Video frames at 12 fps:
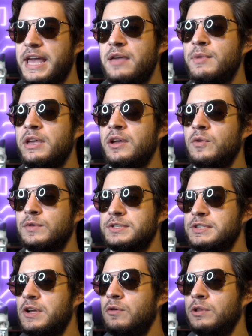Gaming
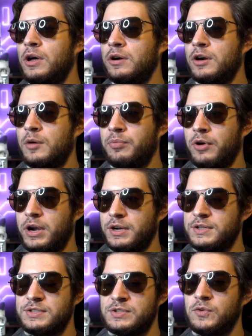was no longer a
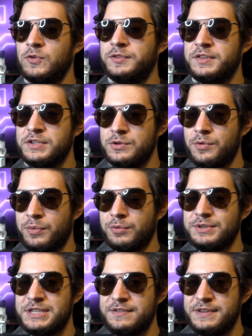product sold to you
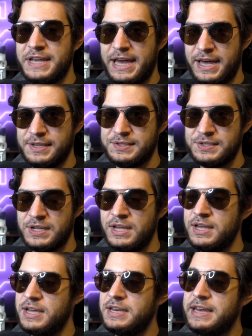through TV ads.
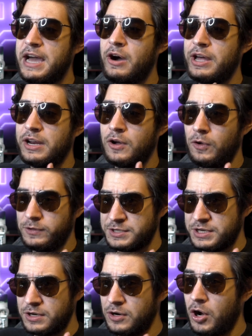It now had a
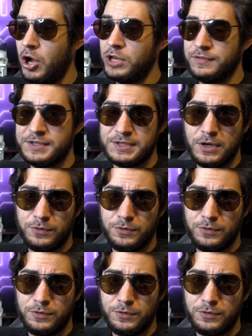culture all of its